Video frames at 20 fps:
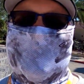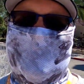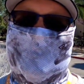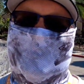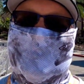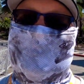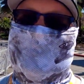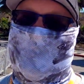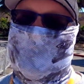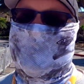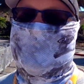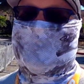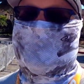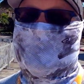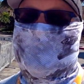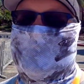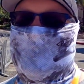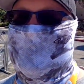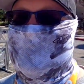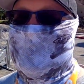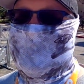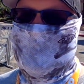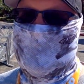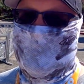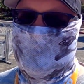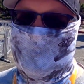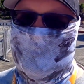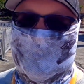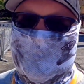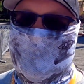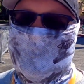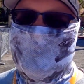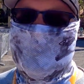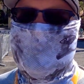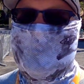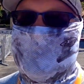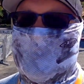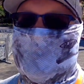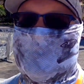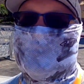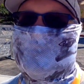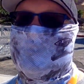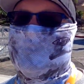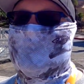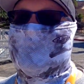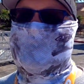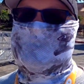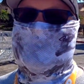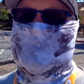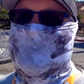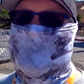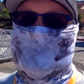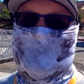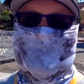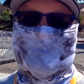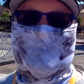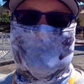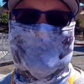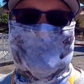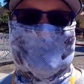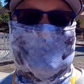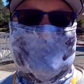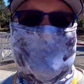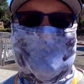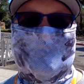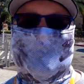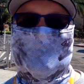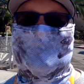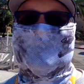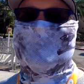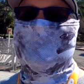I'm no doctor and I have no medical education whatsoever.